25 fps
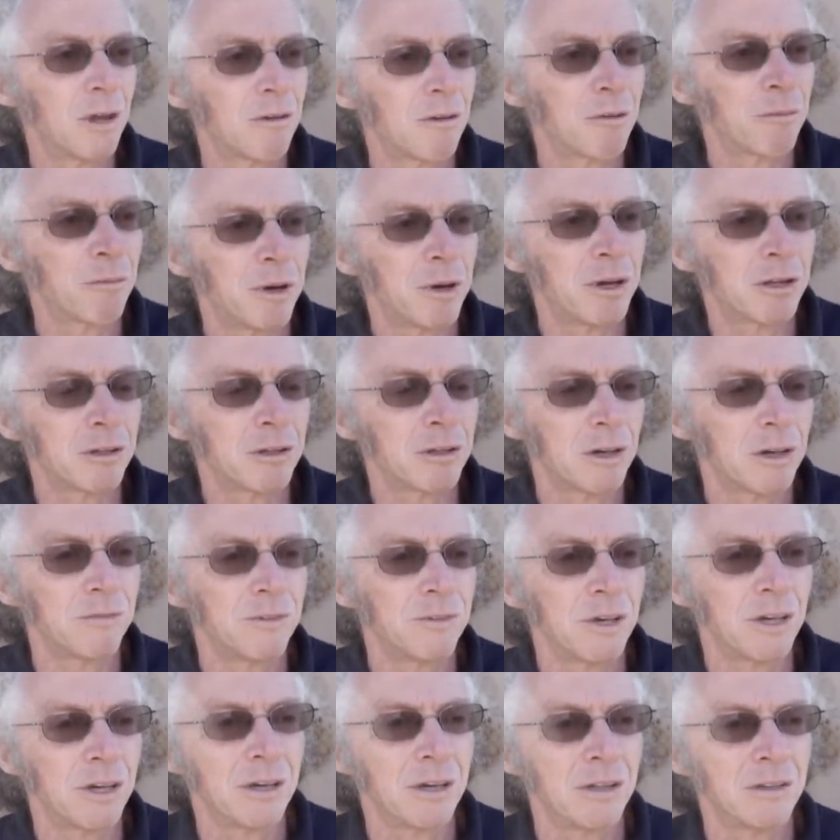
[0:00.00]
everybody
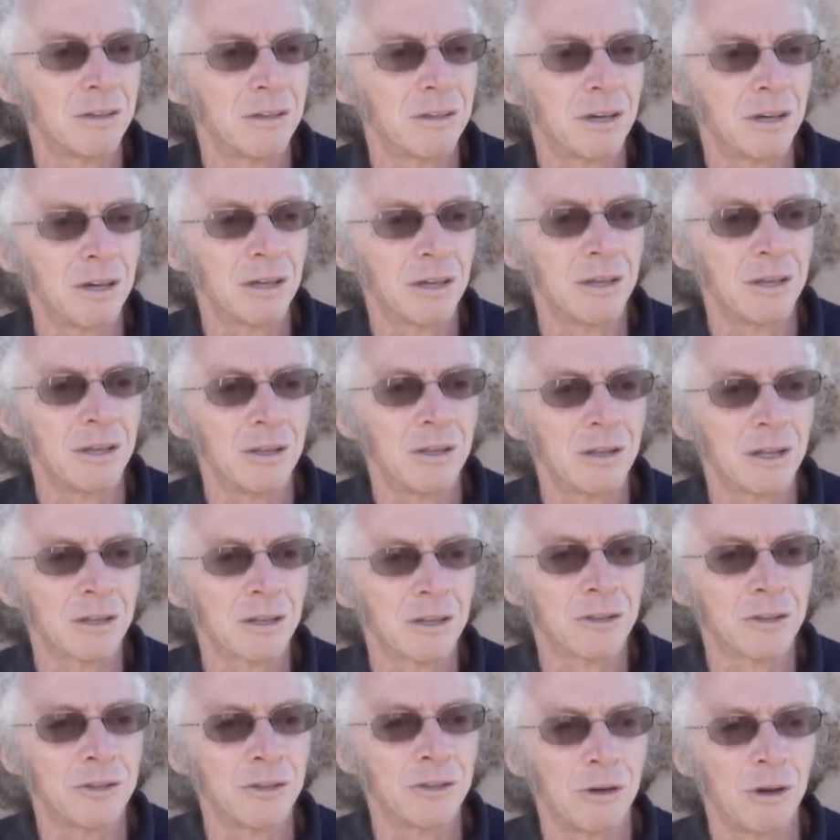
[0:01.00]
loved that. I
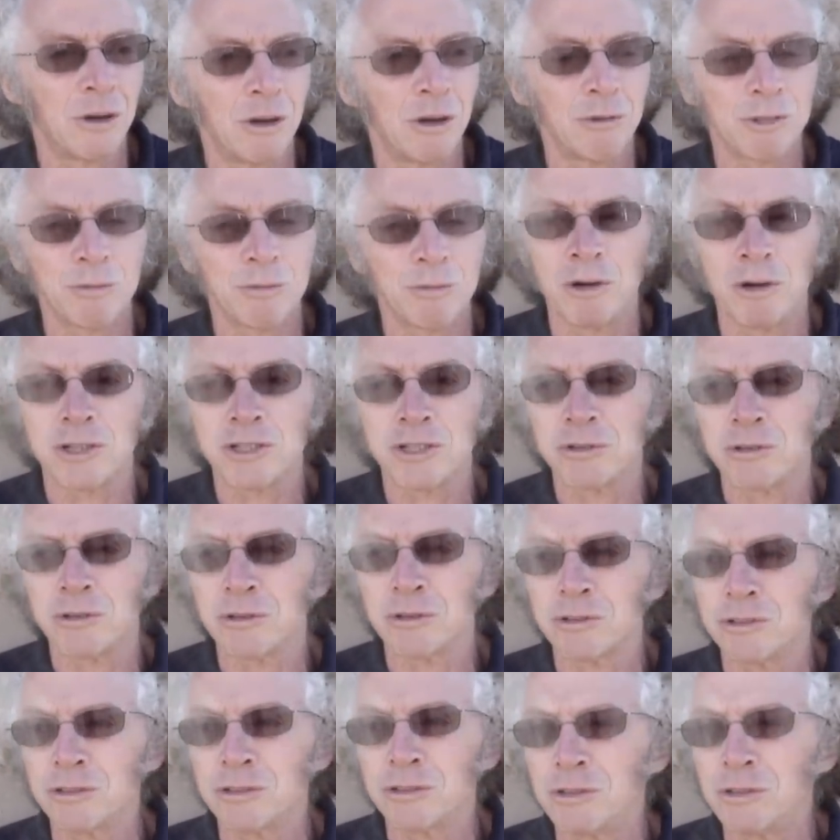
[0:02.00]
get too. I was
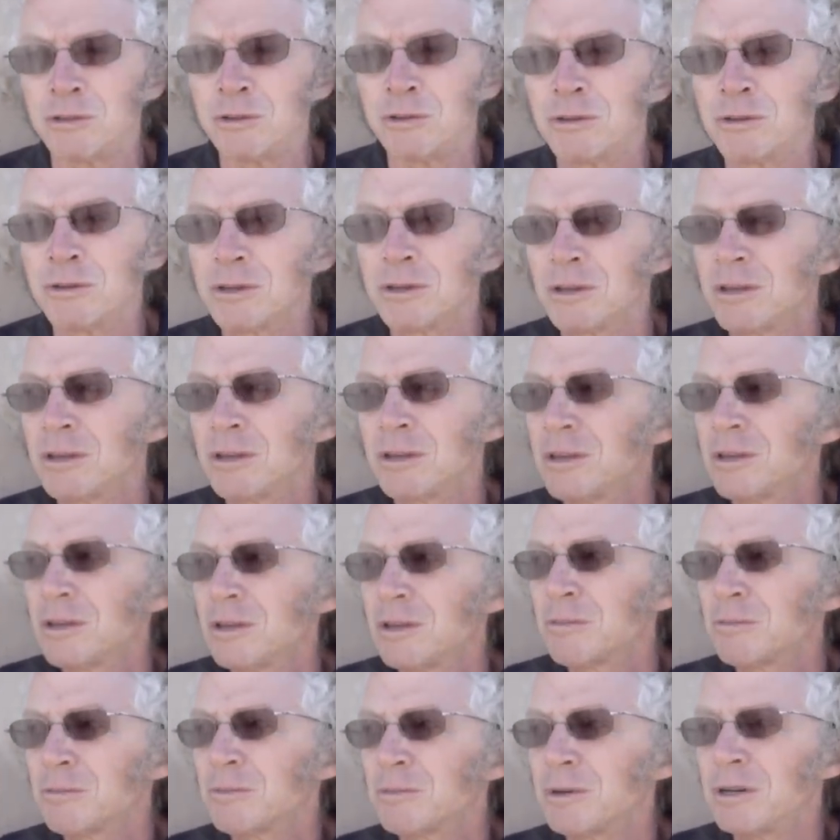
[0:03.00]
emotional too,
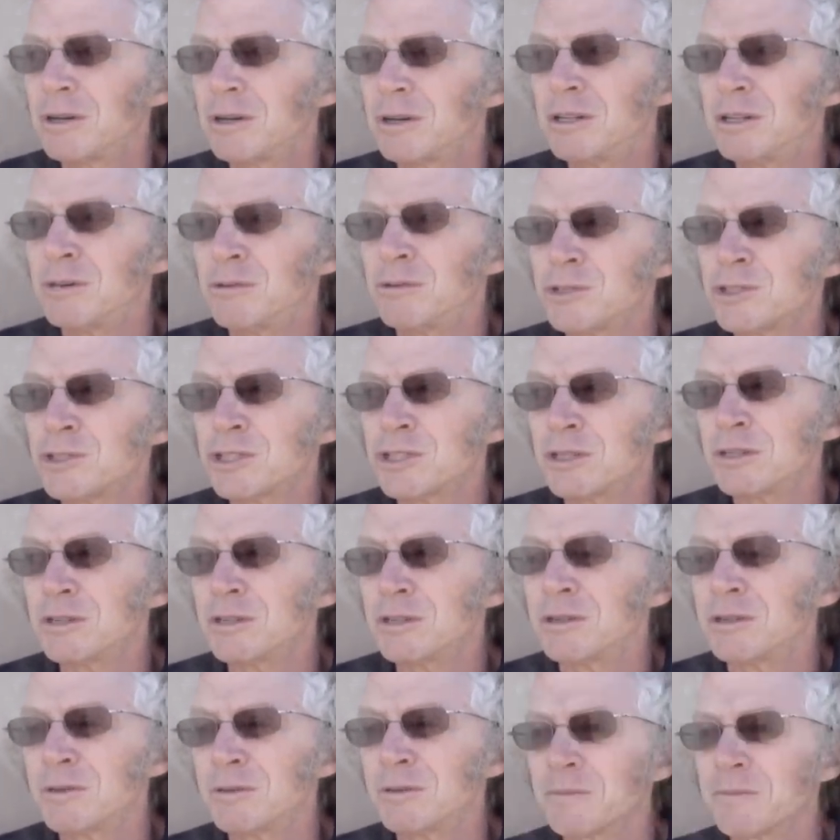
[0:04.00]
but it was
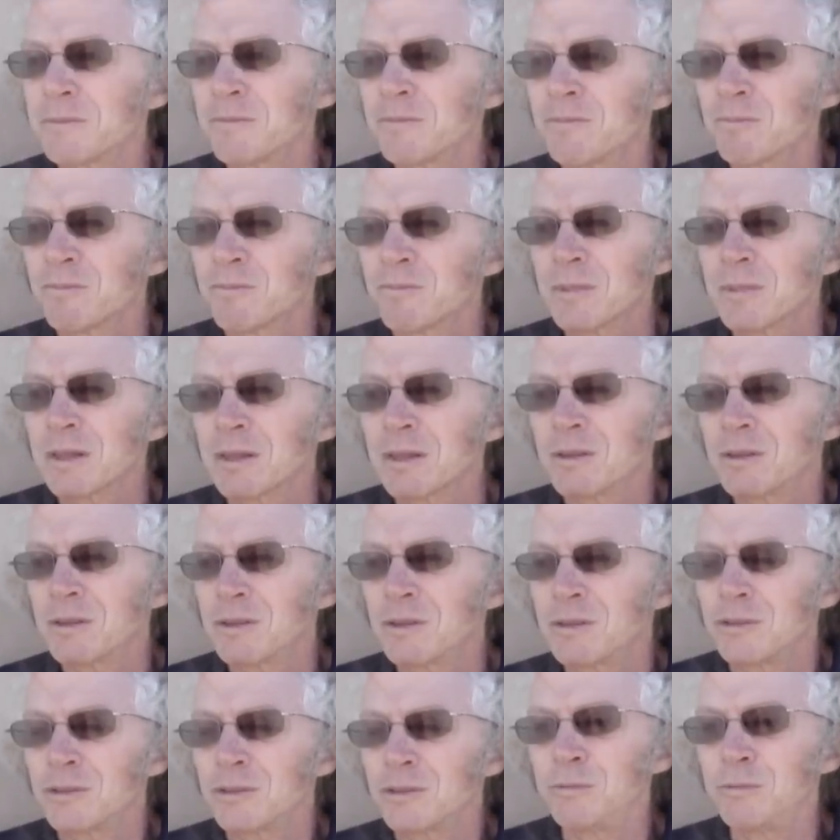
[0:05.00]
a
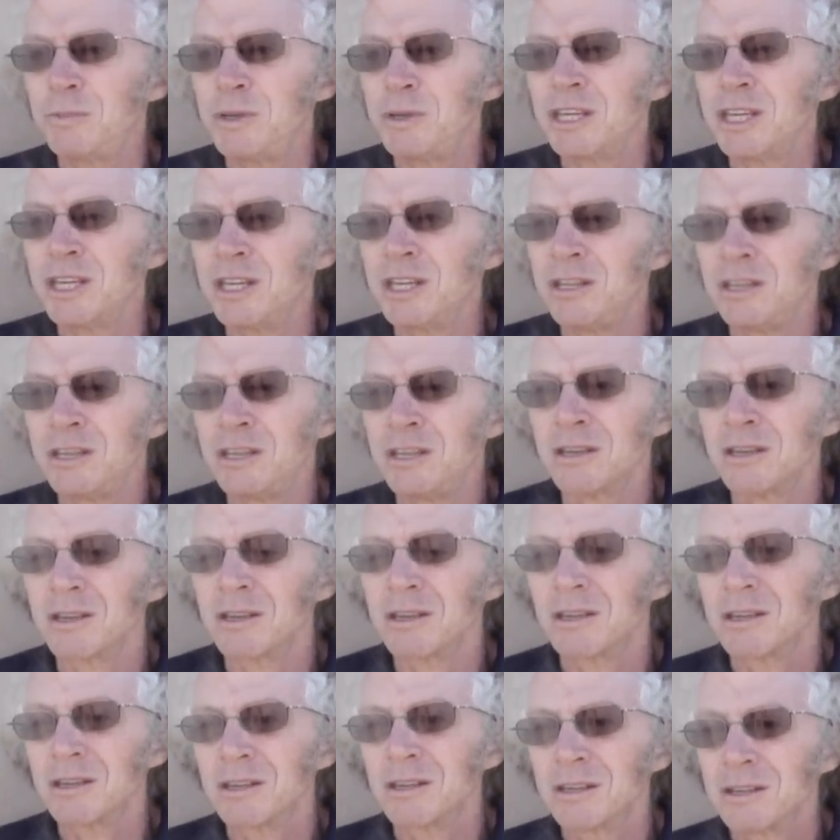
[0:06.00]
good beginning.
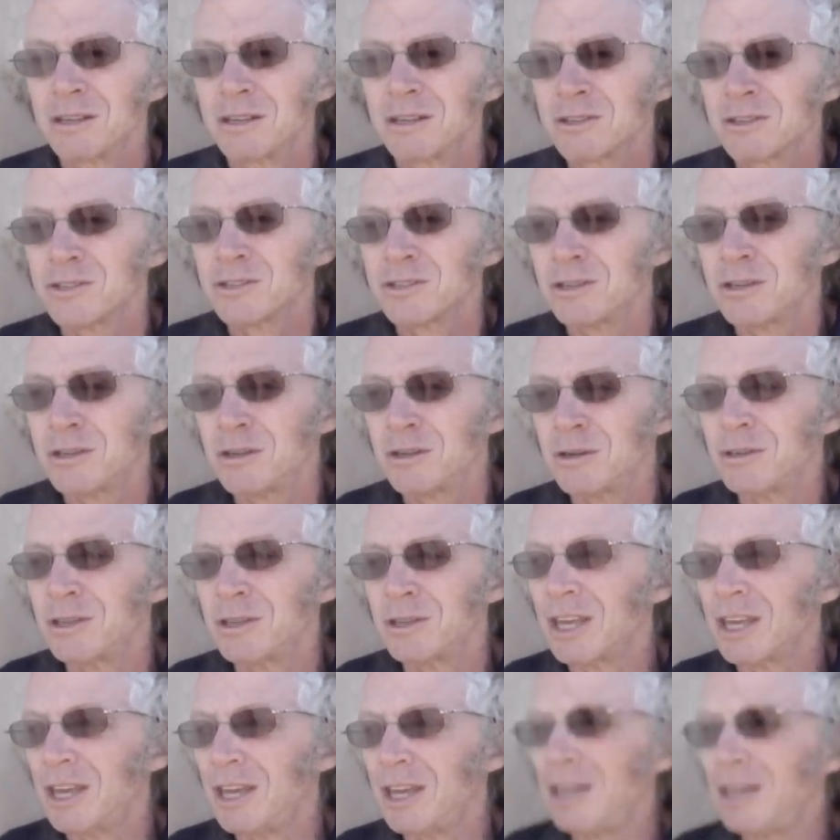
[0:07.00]
So
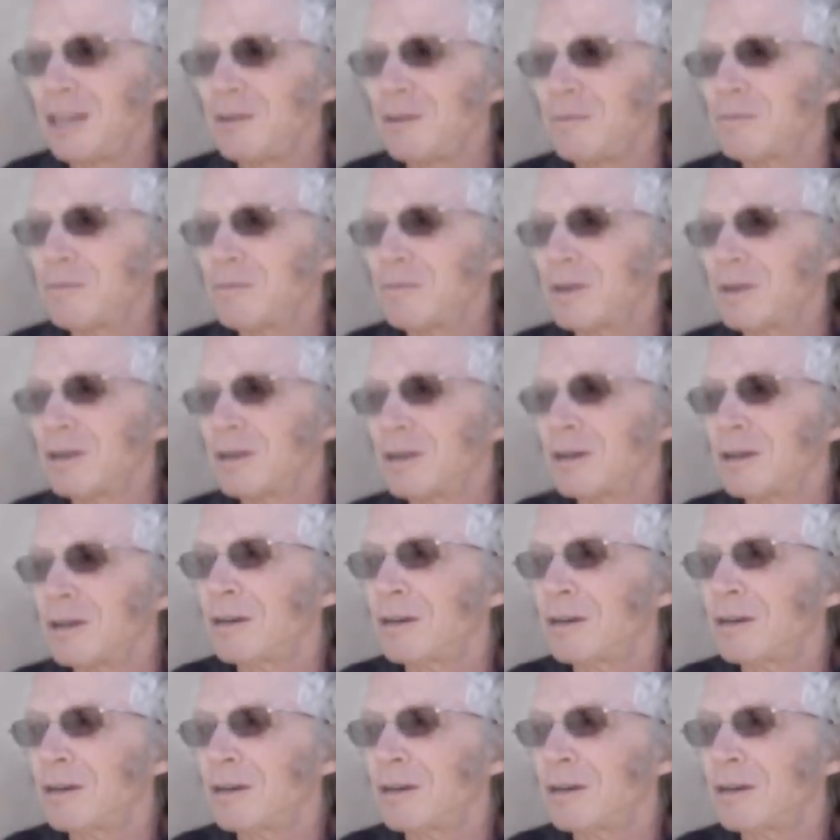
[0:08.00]
the game